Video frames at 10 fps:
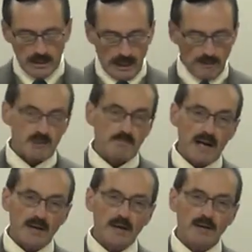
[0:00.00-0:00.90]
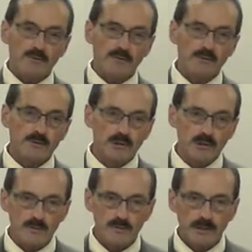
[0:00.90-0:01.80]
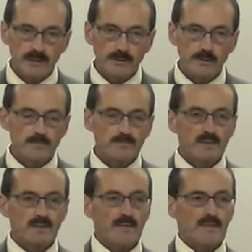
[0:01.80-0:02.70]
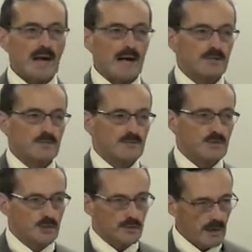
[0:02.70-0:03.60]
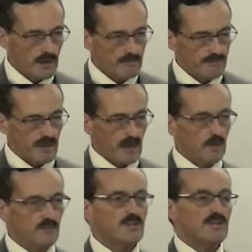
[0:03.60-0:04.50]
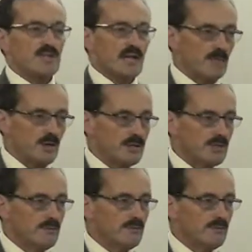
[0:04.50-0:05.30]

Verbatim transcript: It was about 130 years later that the house of Judah fell for the same reason,